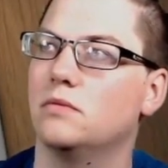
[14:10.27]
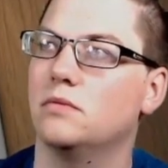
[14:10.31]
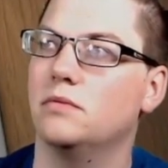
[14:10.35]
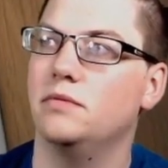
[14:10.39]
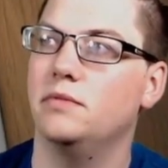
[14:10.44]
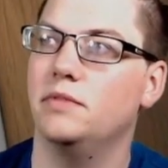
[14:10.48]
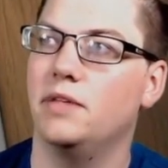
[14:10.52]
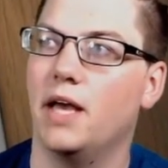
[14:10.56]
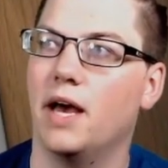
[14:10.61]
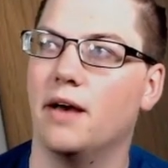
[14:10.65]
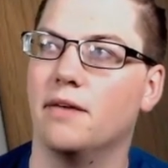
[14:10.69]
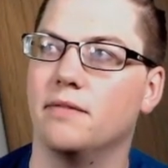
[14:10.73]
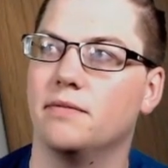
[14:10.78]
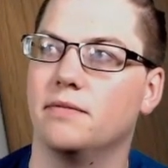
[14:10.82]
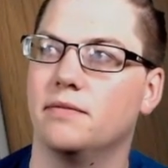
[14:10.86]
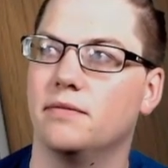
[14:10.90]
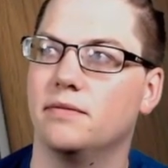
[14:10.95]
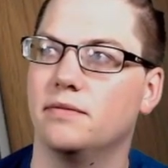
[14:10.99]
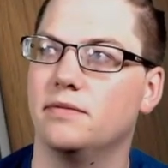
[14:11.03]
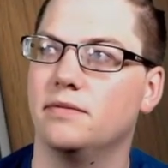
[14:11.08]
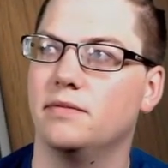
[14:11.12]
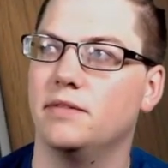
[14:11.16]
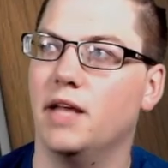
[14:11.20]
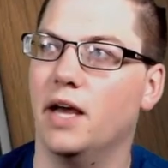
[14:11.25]
Yeah.
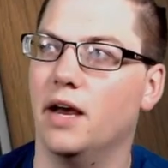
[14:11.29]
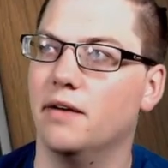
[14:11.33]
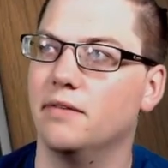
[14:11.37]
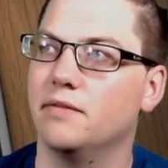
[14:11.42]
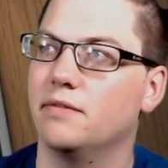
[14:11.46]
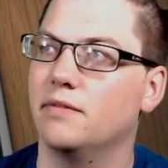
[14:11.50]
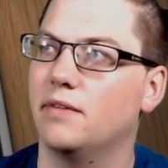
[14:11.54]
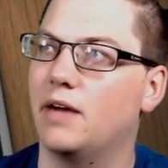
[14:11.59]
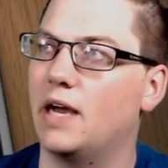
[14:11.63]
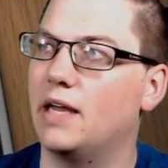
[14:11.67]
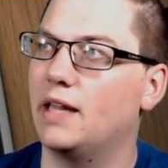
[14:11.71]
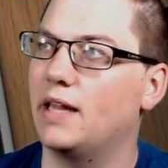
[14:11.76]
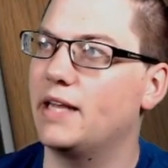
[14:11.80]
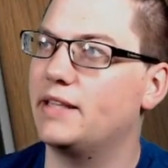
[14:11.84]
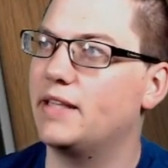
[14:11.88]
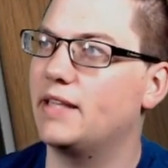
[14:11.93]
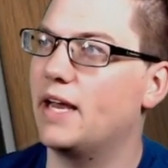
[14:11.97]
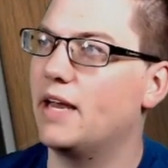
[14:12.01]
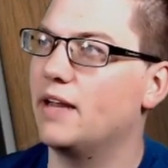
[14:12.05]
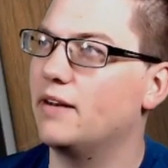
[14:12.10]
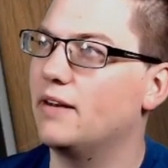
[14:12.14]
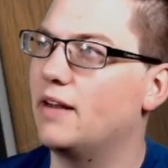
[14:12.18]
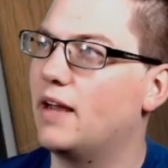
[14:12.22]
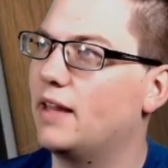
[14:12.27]
I like
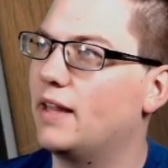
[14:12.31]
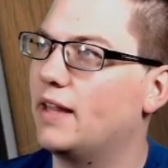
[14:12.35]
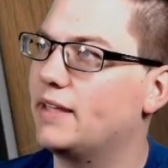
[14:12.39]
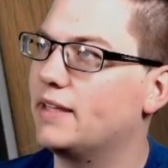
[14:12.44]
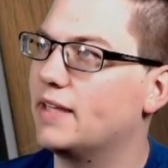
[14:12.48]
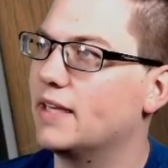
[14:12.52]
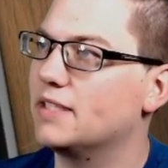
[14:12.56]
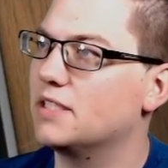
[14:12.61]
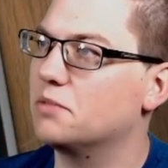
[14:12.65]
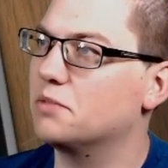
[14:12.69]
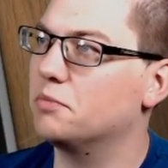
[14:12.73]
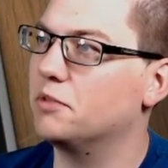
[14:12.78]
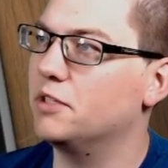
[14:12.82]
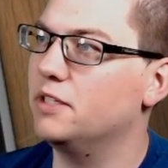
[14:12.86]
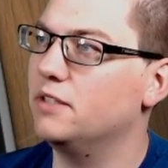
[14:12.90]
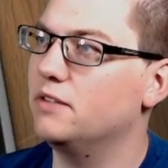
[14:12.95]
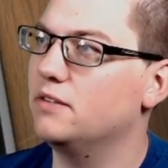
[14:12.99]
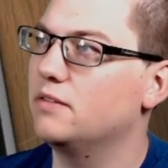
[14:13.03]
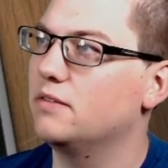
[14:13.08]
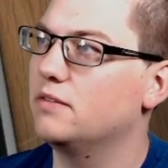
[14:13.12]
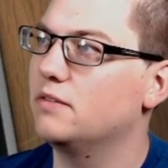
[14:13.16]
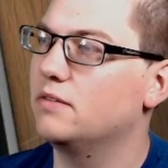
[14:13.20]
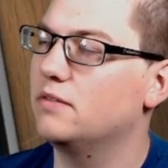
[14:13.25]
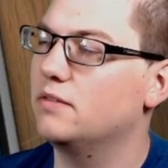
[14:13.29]
that split.
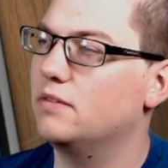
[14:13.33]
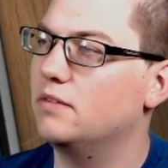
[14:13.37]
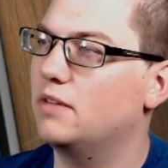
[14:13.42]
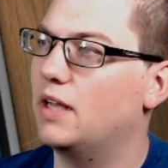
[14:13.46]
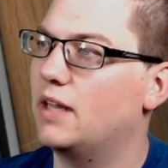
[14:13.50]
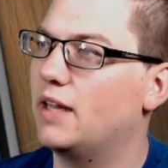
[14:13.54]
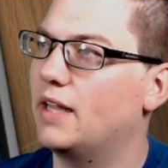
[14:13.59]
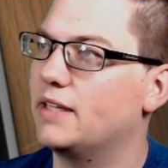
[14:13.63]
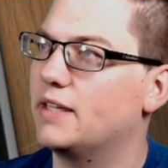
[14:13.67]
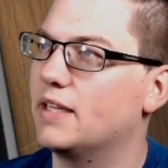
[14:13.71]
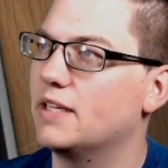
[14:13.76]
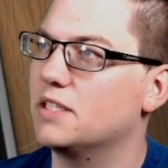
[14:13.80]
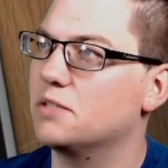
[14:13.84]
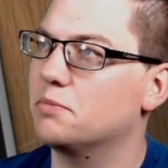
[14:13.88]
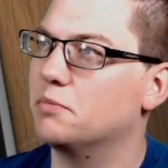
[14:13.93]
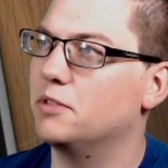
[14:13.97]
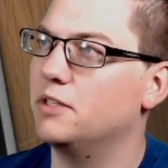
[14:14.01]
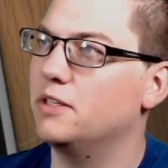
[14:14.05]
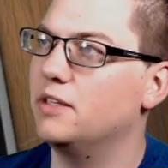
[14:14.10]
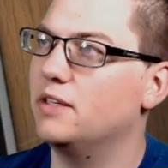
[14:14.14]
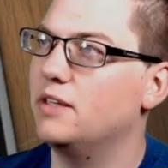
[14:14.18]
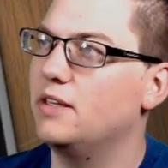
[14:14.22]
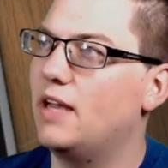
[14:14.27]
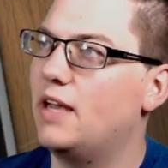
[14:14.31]

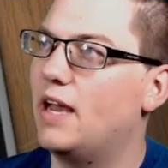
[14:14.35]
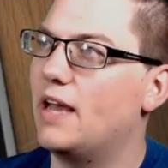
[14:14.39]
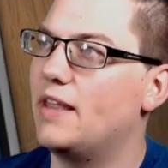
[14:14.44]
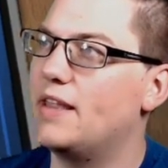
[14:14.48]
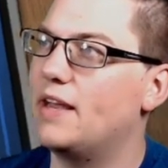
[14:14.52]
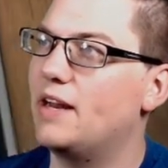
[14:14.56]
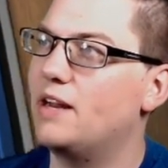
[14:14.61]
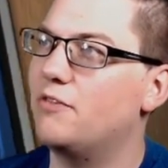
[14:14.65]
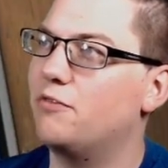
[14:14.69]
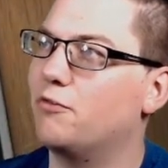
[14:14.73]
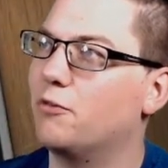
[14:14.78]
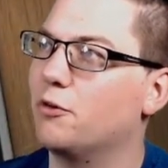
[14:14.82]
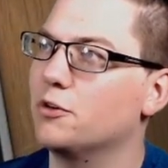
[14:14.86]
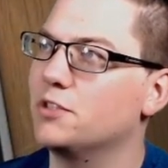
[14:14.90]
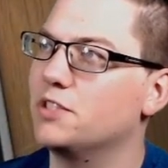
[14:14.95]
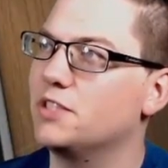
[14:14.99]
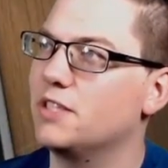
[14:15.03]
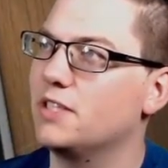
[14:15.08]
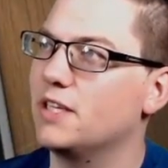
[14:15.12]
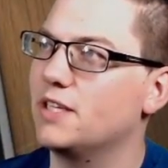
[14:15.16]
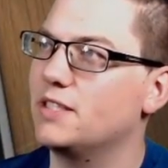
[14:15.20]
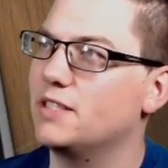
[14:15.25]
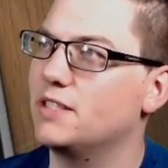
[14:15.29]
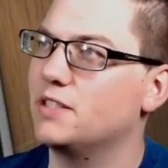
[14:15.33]
And then it forces
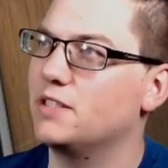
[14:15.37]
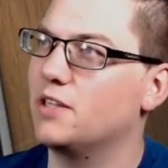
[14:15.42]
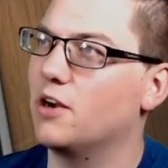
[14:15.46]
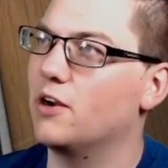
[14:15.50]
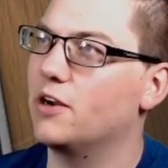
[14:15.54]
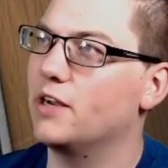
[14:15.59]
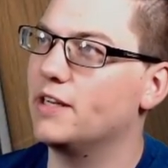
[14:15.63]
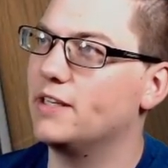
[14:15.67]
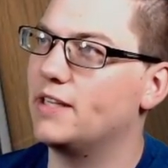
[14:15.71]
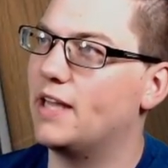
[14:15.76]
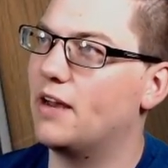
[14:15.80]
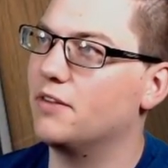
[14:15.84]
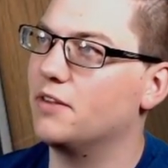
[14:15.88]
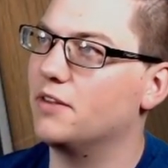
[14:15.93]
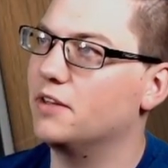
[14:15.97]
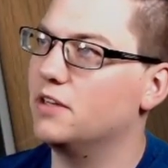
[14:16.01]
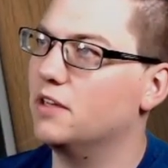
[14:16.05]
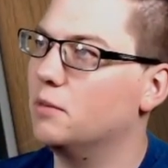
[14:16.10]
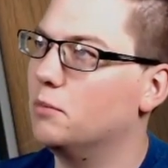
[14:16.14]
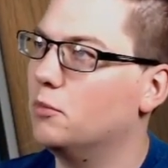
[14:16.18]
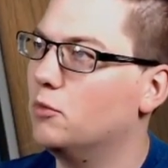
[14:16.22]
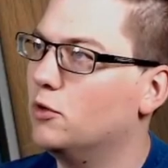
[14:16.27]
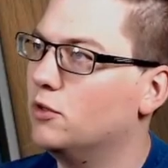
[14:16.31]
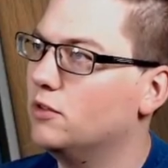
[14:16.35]
us to target down the
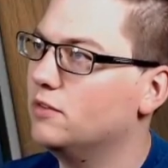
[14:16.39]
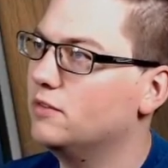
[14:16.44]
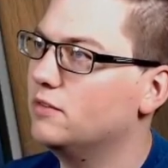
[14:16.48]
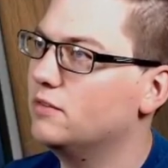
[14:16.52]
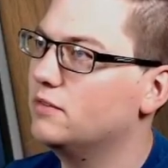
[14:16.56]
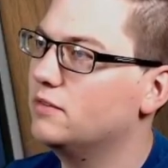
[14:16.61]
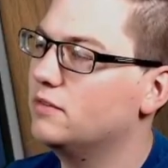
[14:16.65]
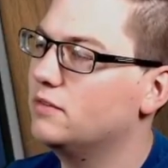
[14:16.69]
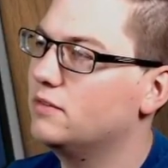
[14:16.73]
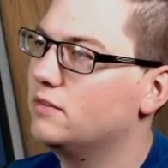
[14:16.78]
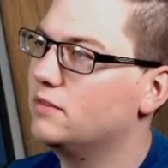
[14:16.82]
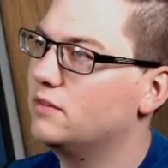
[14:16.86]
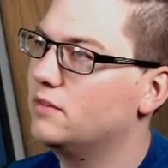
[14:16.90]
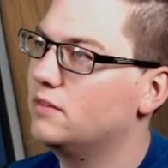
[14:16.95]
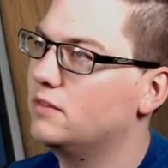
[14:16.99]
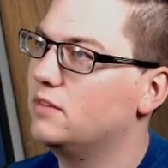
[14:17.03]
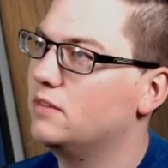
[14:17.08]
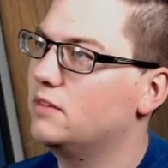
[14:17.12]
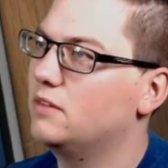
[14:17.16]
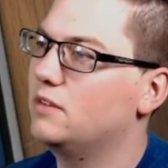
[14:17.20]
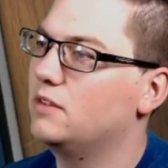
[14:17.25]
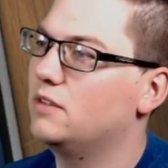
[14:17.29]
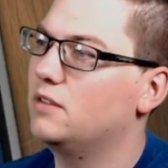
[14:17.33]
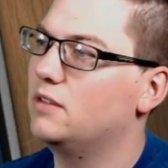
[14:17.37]
double.
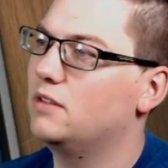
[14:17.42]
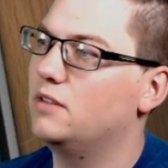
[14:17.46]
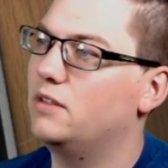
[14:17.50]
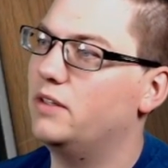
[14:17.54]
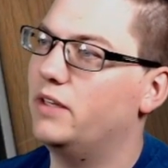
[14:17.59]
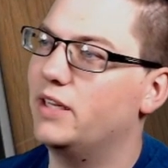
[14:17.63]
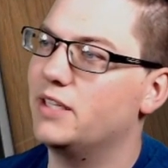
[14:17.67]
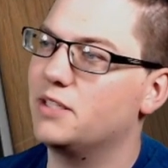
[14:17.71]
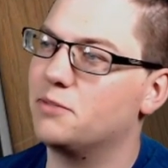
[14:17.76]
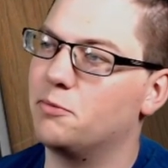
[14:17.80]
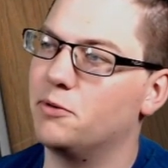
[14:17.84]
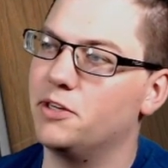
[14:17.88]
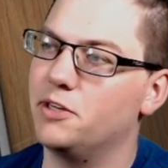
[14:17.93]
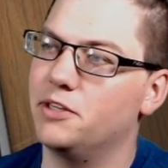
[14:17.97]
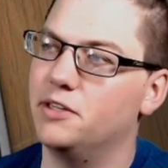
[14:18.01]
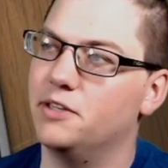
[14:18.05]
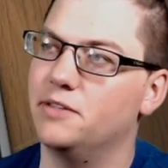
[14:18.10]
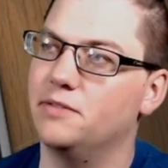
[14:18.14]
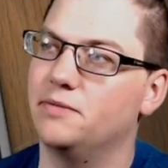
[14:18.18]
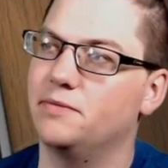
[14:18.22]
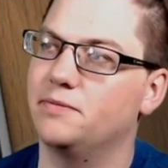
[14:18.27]
That's pretty good.